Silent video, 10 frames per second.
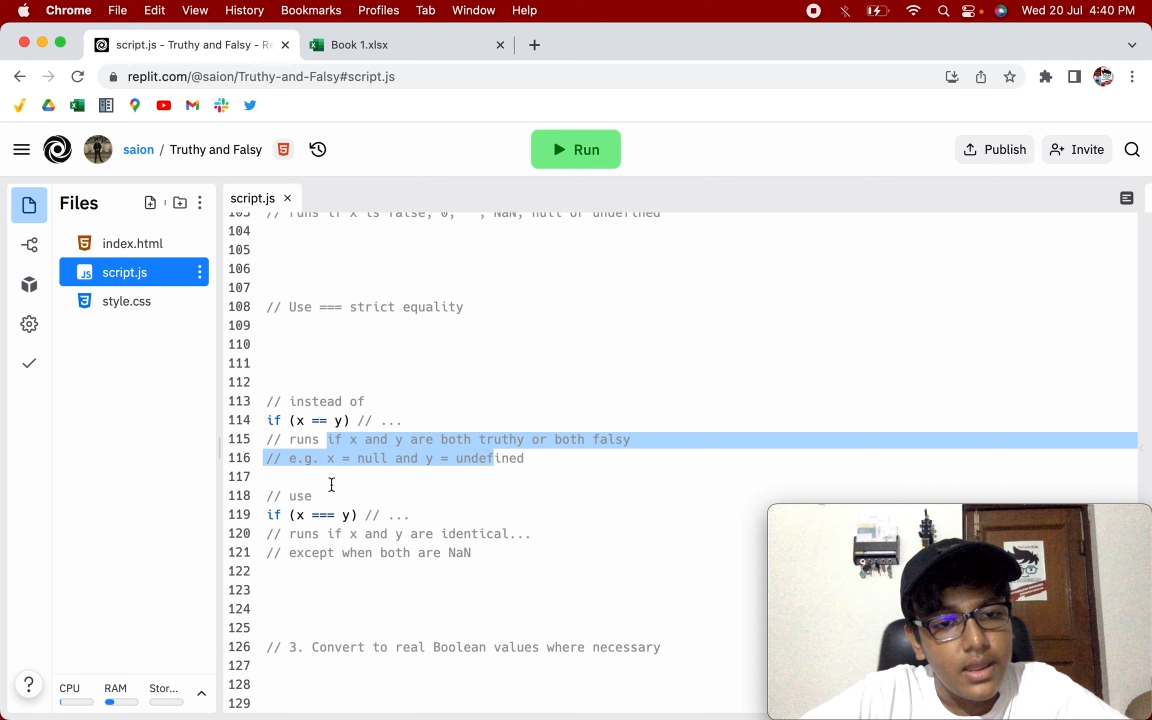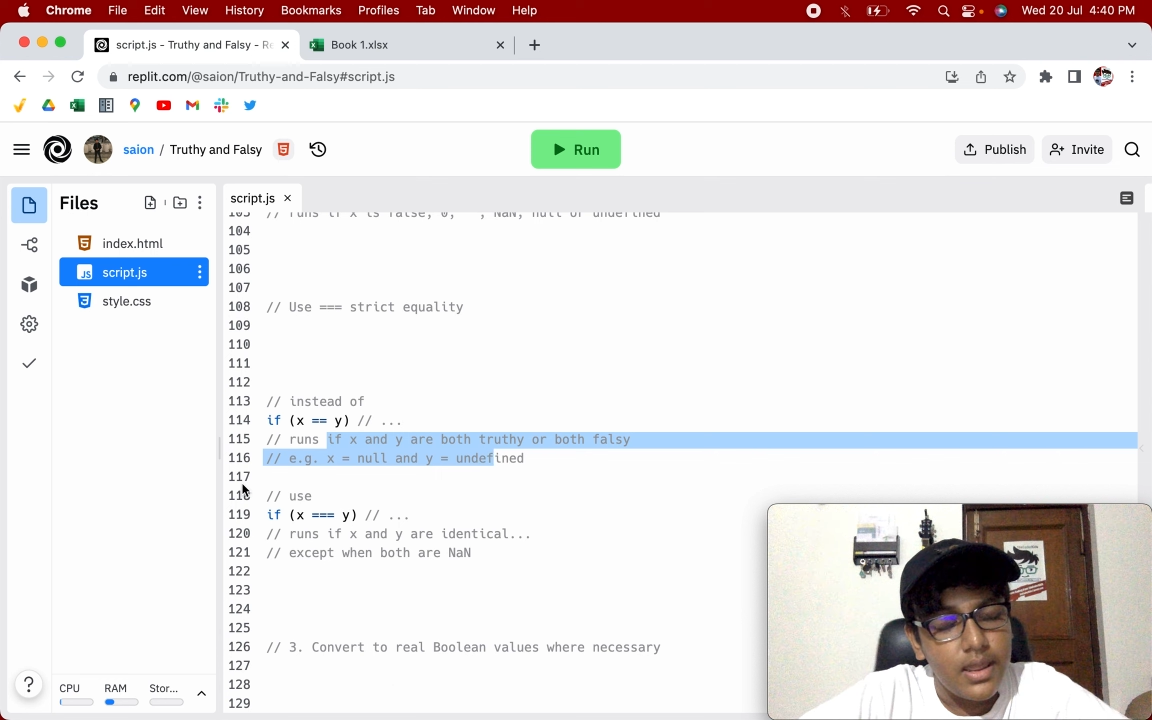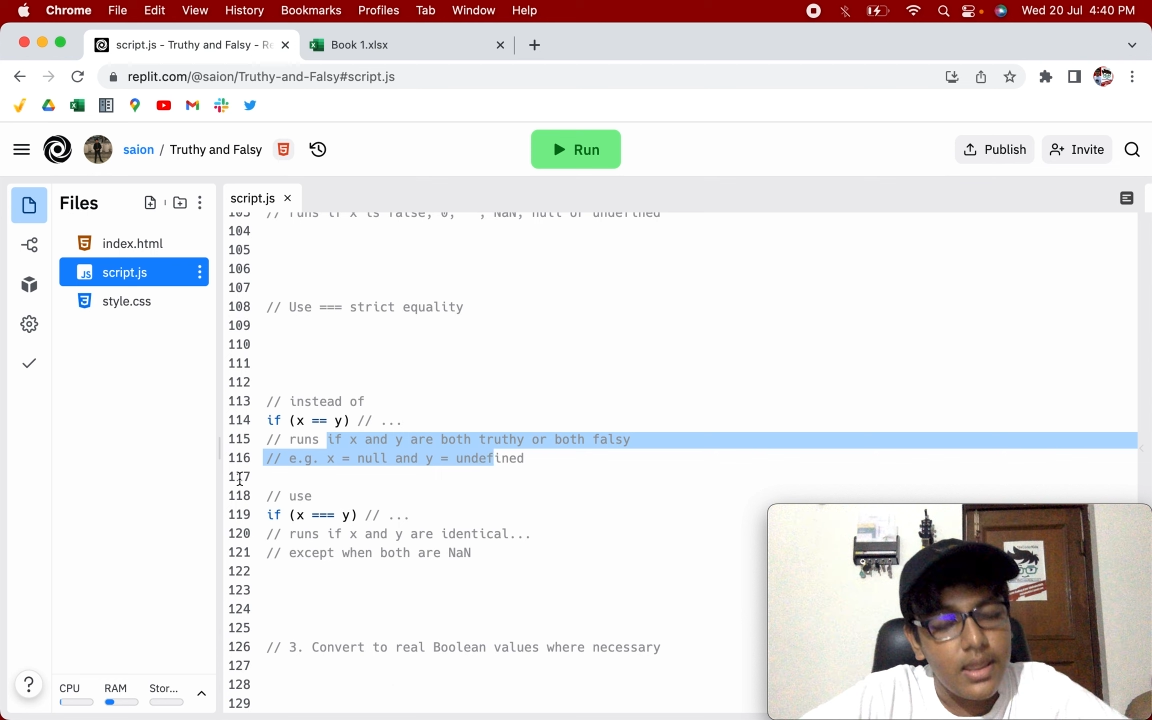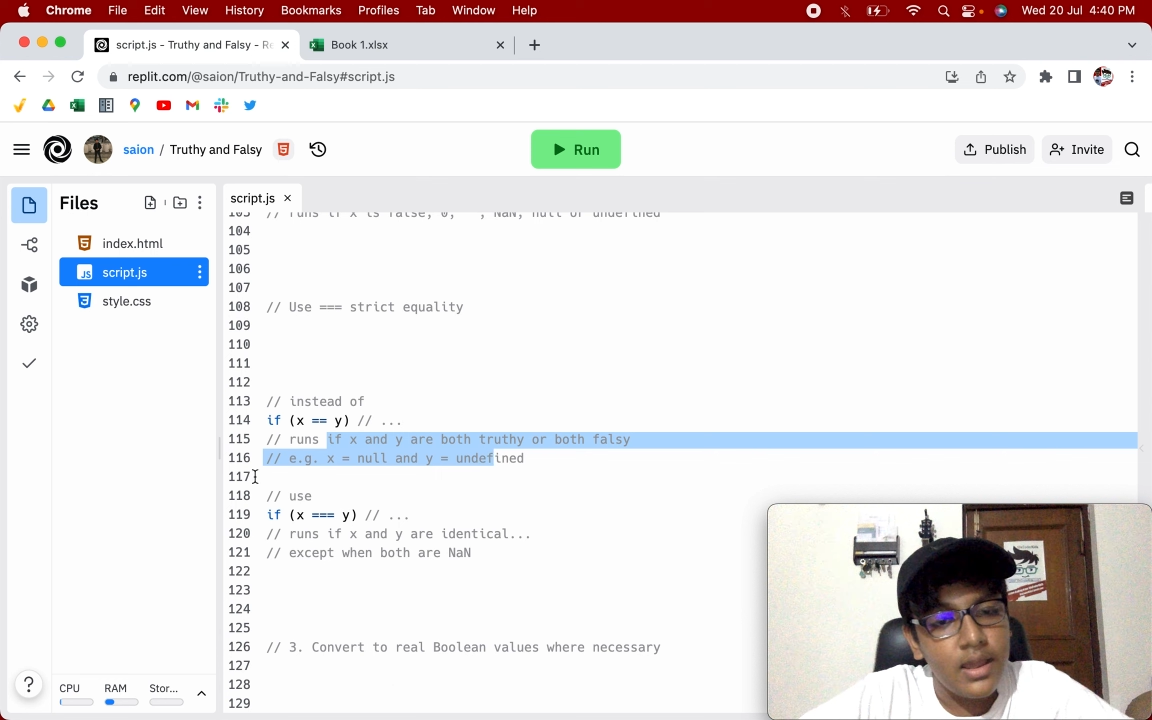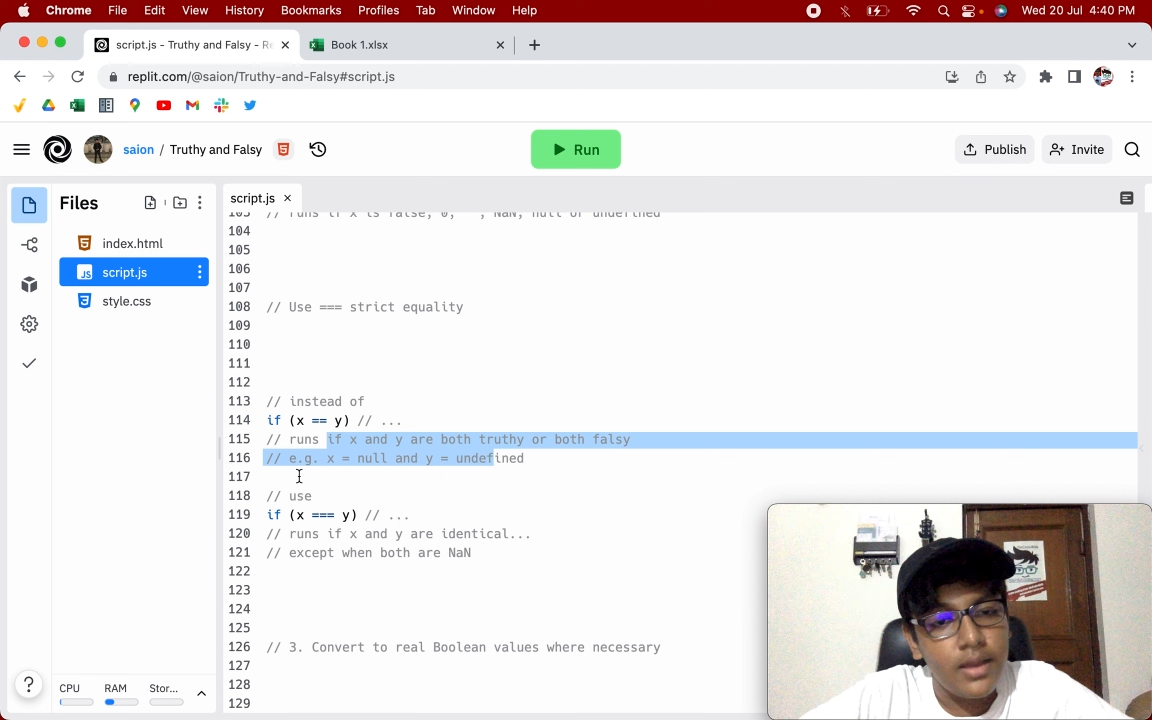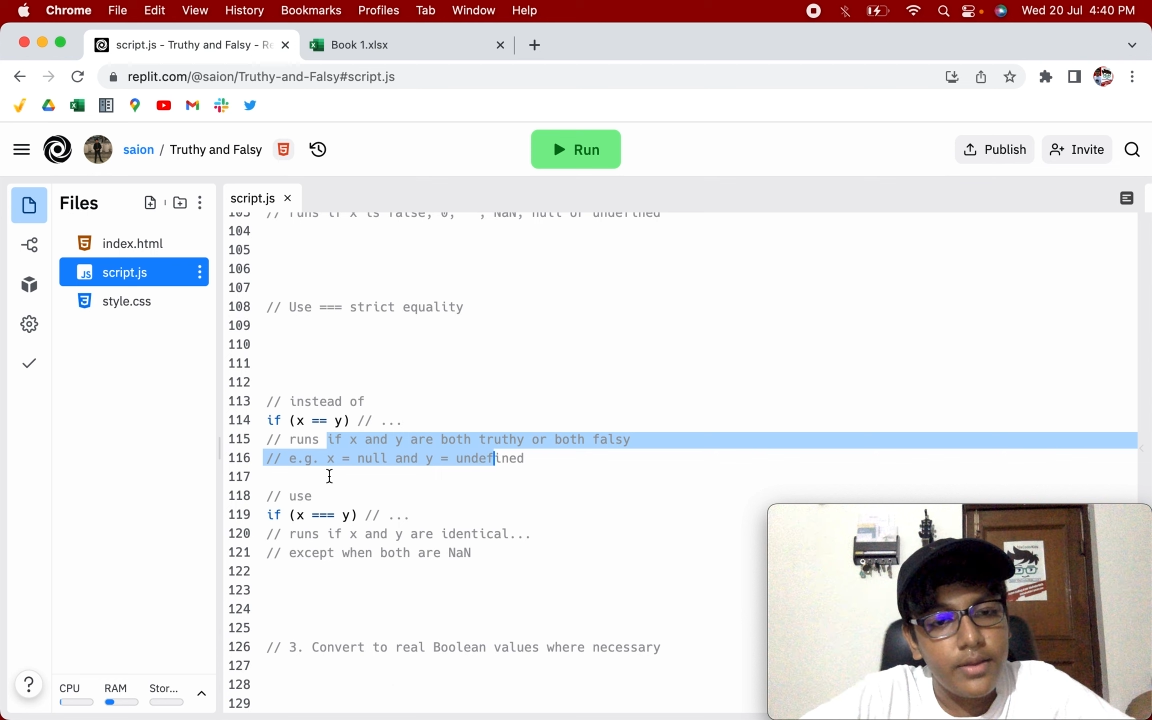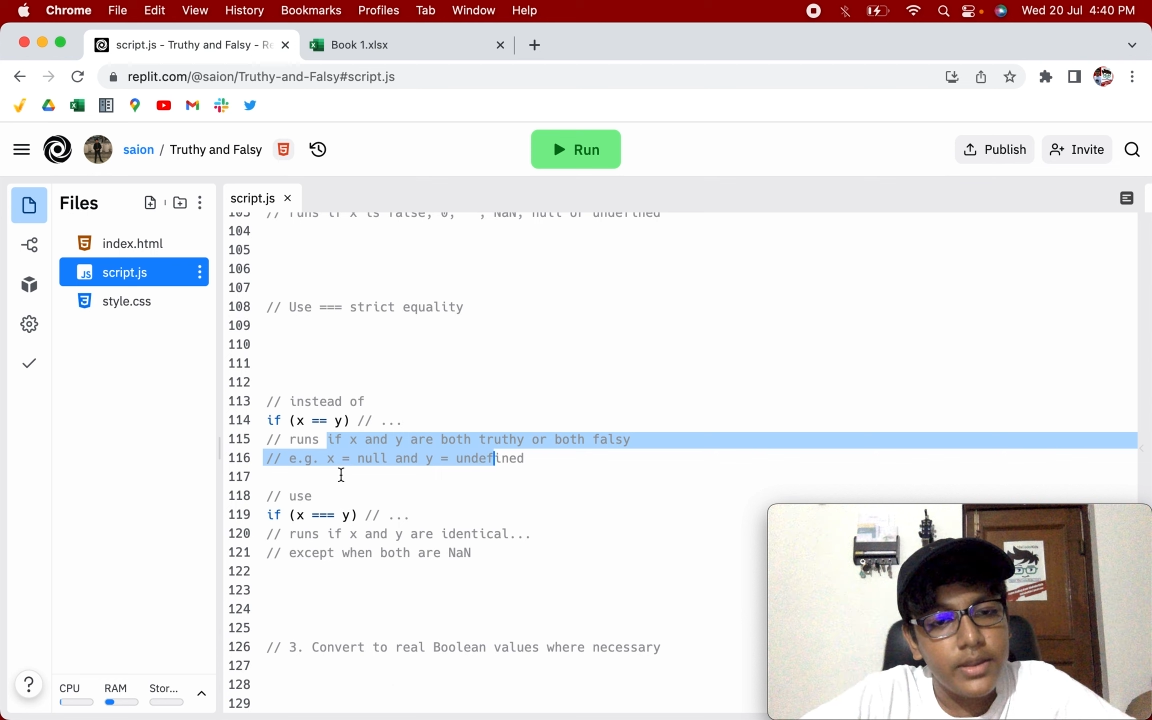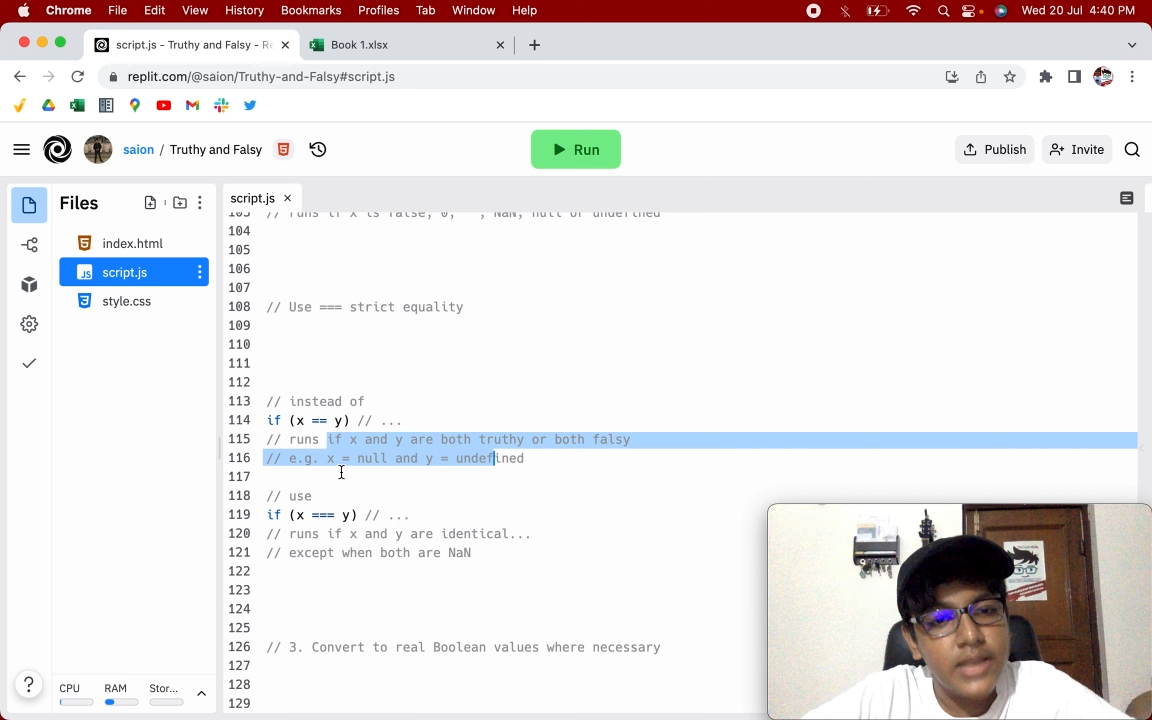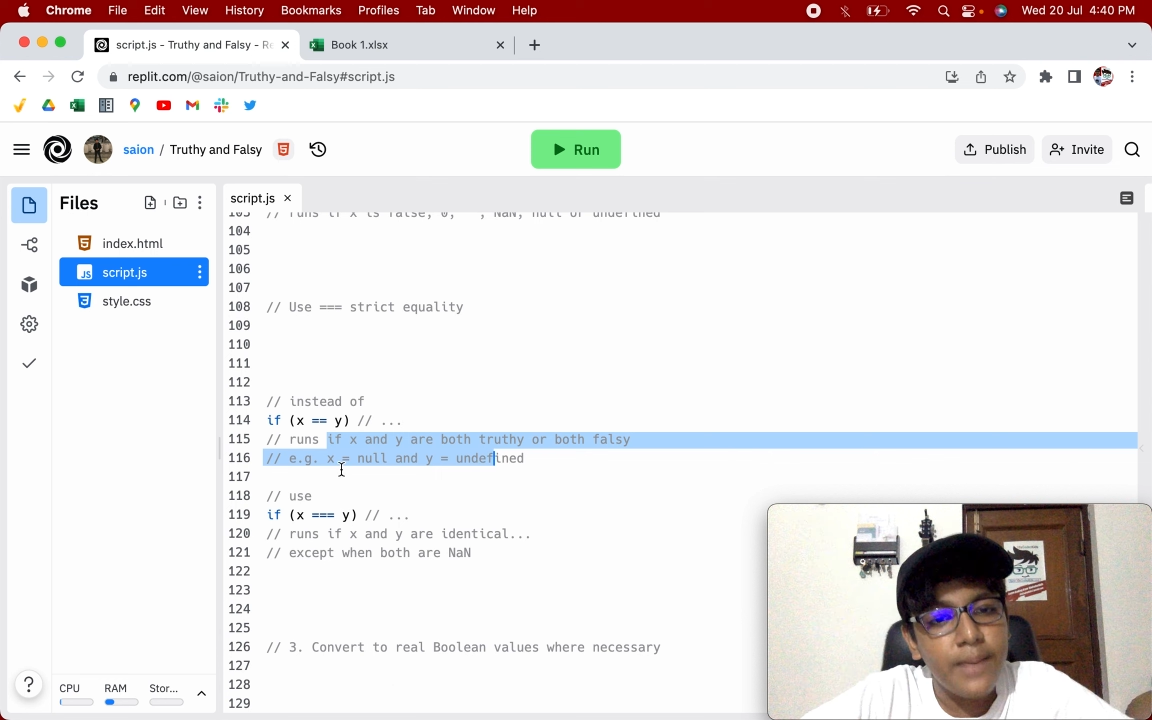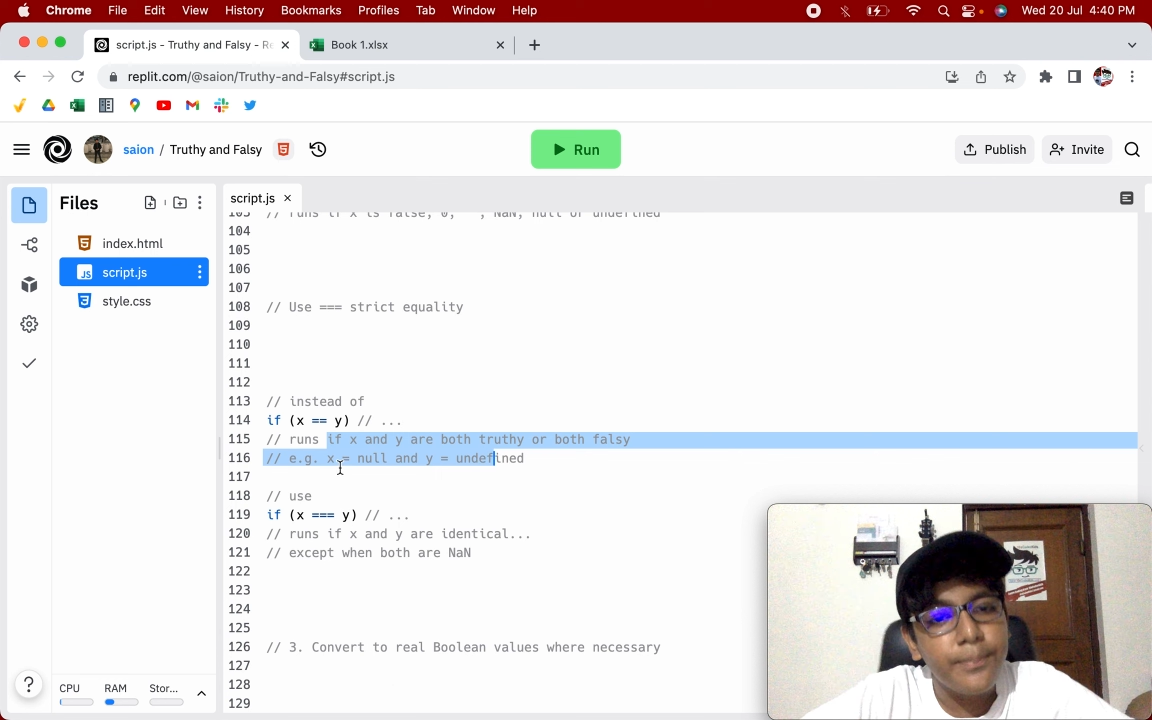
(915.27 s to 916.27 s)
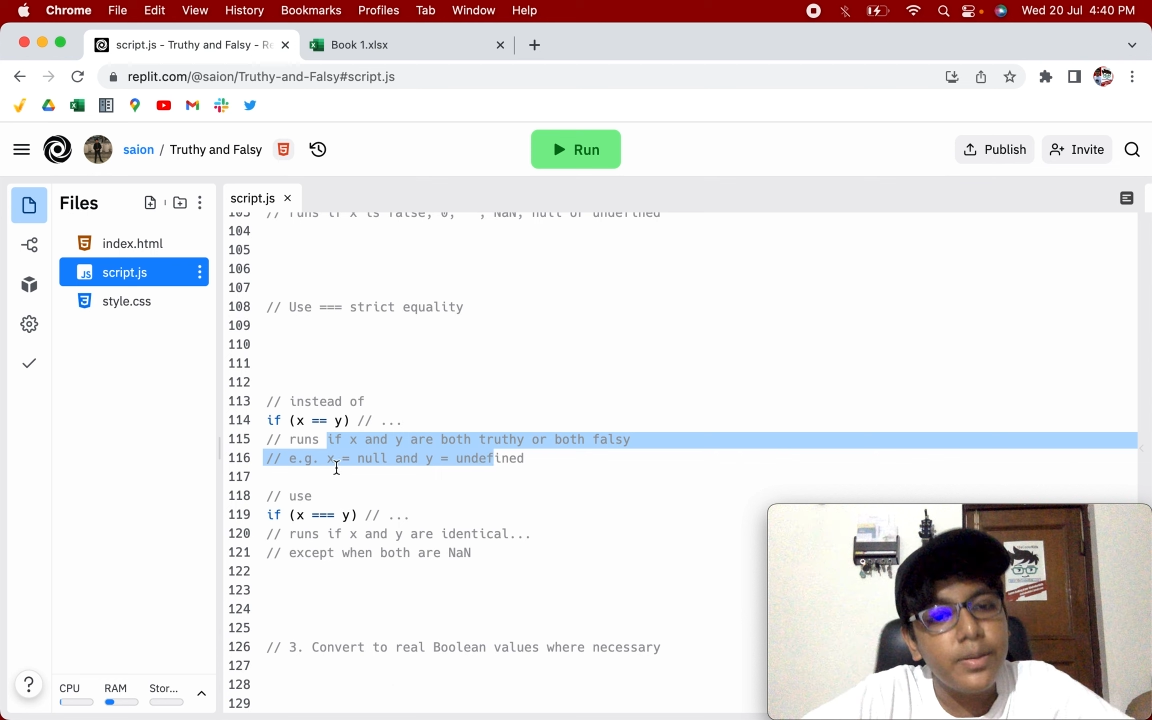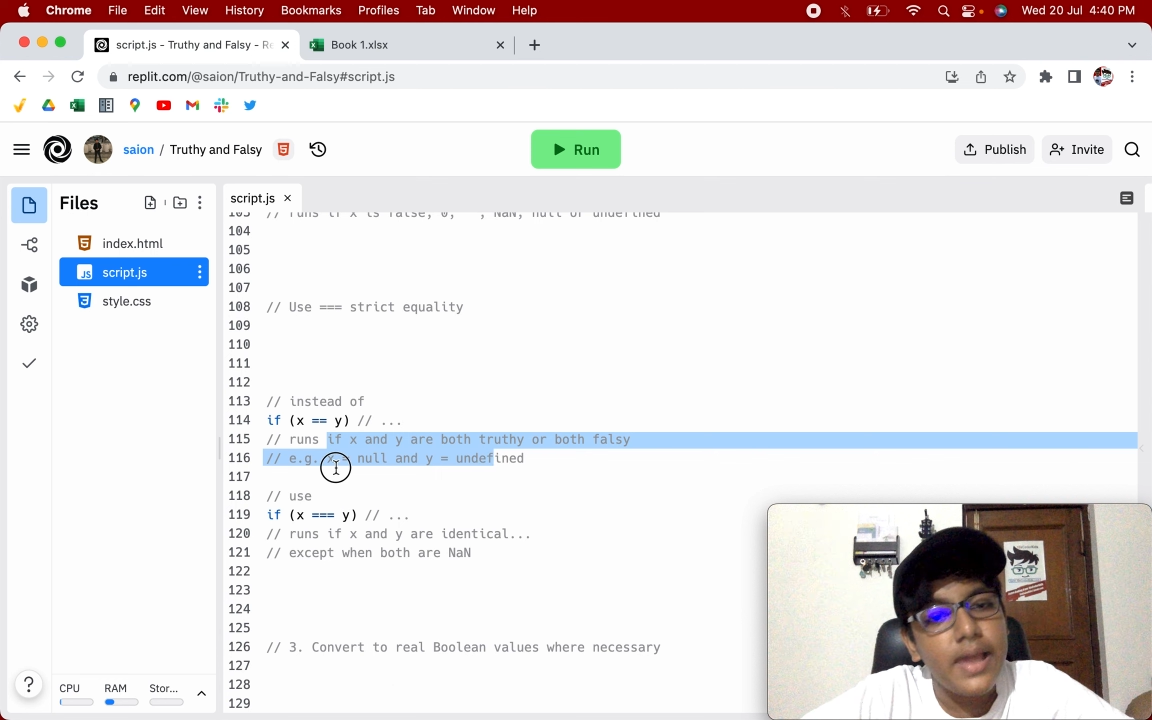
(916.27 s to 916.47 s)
Example,